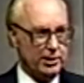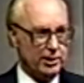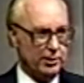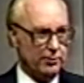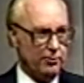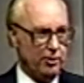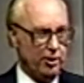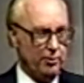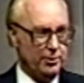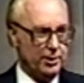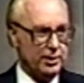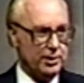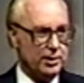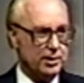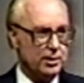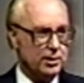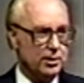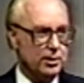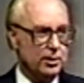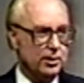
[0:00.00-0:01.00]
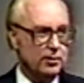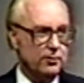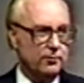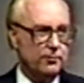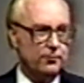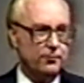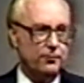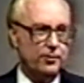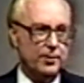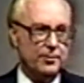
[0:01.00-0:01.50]
to the Romans
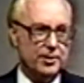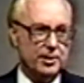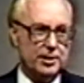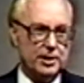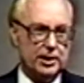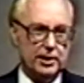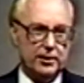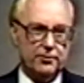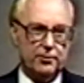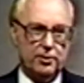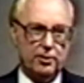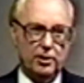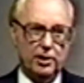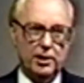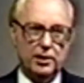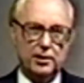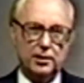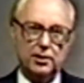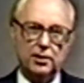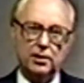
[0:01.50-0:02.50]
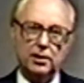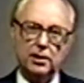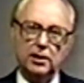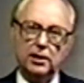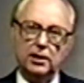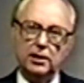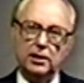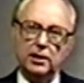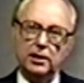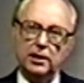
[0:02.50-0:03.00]
from the city of Corinth,
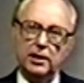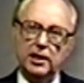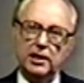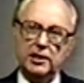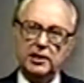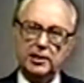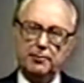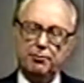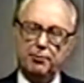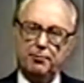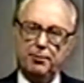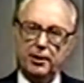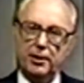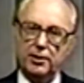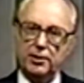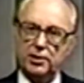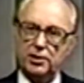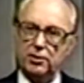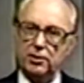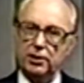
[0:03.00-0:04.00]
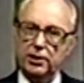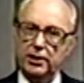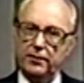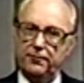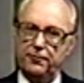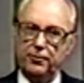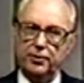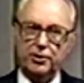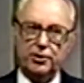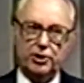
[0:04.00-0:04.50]
as he prepares to leave
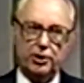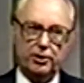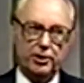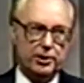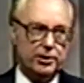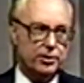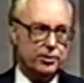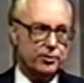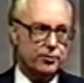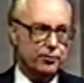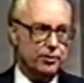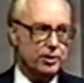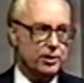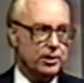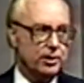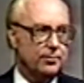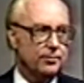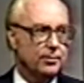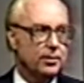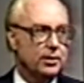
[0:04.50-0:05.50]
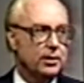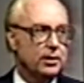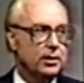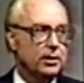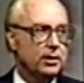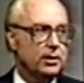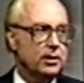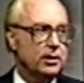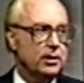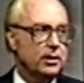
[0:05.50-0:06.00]
for a journey to Jerusalem,
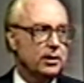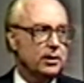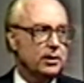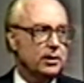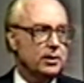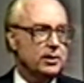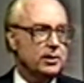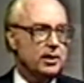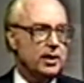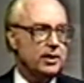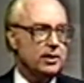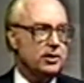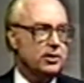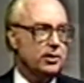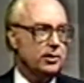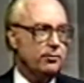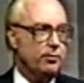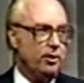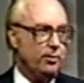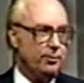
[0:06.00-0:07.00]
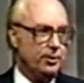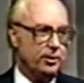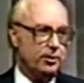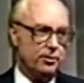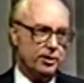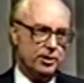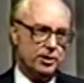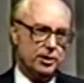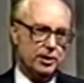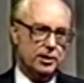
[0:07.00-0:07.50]
says to the Roman
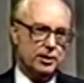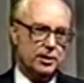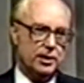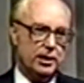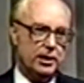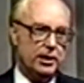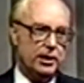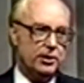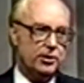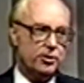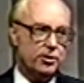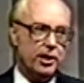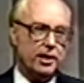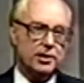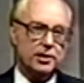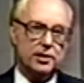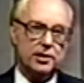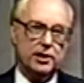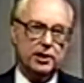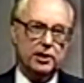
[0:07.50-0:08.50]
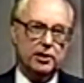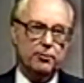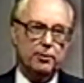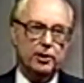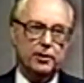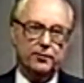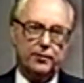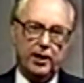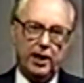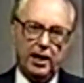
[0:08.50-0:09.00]
Christians that he trusts in the
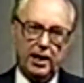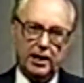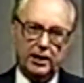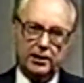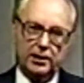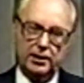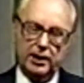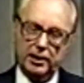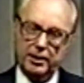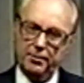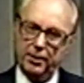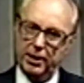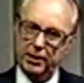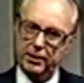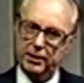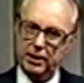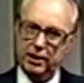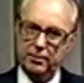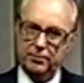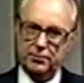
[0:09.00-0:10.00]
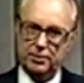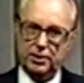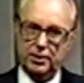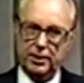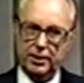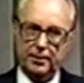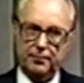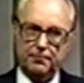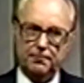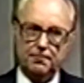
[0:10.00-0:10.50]
will of God that he might come to
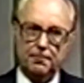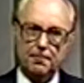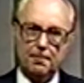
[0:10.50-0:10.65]
them.